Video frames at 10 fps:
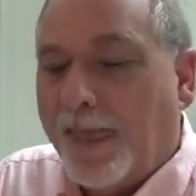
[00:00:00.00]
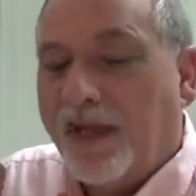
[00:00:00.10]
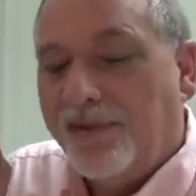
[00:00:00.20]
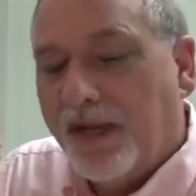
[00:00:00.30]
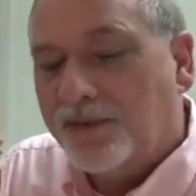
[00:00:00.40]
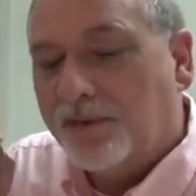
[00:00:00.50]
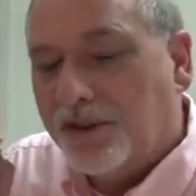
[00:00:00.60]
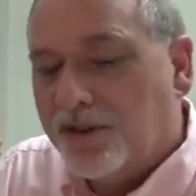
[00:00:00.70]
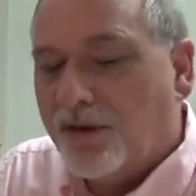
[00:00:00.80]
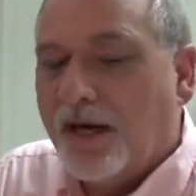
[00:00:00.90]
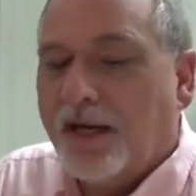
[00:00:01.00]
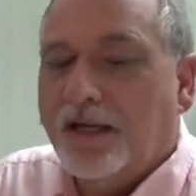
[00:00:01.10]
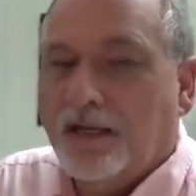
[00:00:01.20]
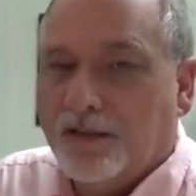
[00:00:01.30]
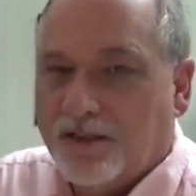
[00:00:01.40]
And that's what the try
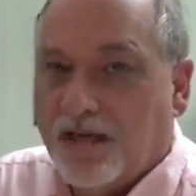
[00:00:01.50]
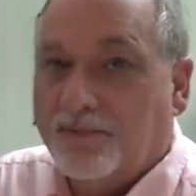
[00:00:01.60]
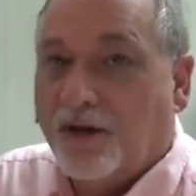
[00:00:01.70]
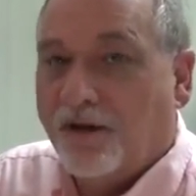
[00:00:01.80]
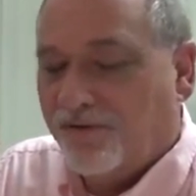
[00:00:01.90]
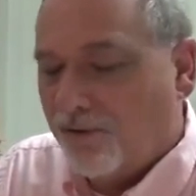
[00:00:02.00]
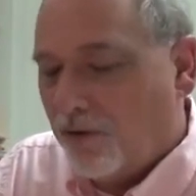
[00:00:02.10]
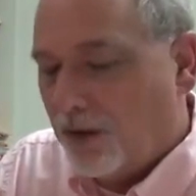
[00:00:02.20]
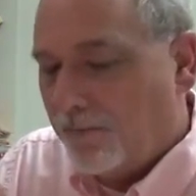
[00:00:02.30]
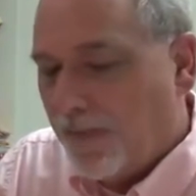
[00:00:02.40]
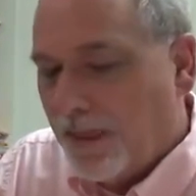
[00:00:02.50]
and except are for.